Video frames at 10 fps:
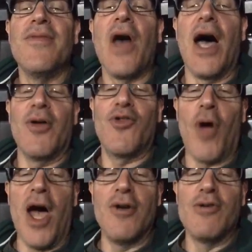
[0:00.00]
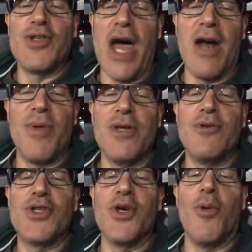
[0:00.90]
I try to, Sarah, but you
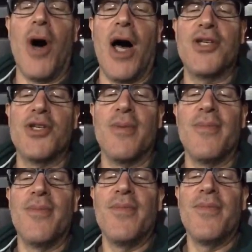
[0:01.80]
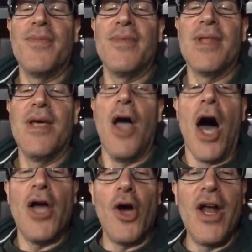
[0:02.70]
still watch him.
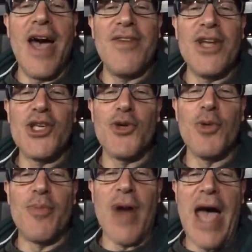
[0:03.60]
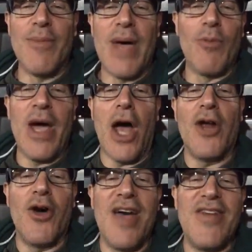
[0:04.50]
I don't have an issue with Bradman. Wait, I
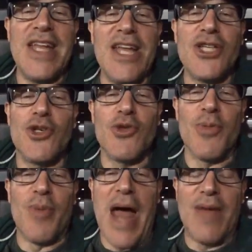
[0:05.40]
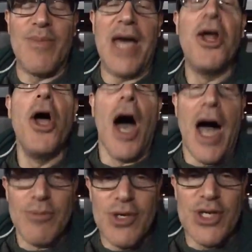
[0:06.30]
don't have any issues with Bradman.
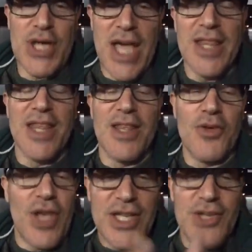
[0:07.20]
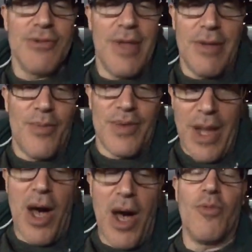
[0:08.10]
I'm just saying that he's.
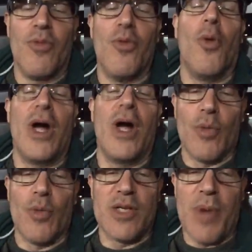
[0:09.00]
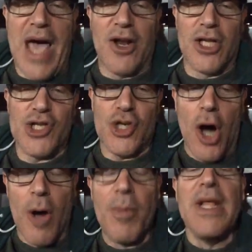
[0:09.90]
Come on, who wants to watch Brad on
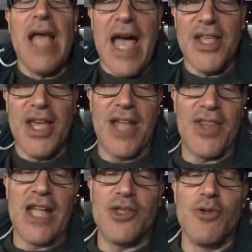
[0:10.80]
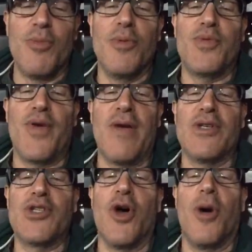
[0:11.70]
Scope? And yet, that's who Boop's
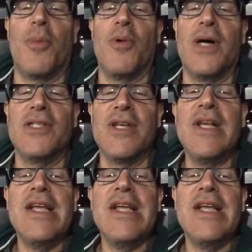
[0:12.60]
favorite scoper was.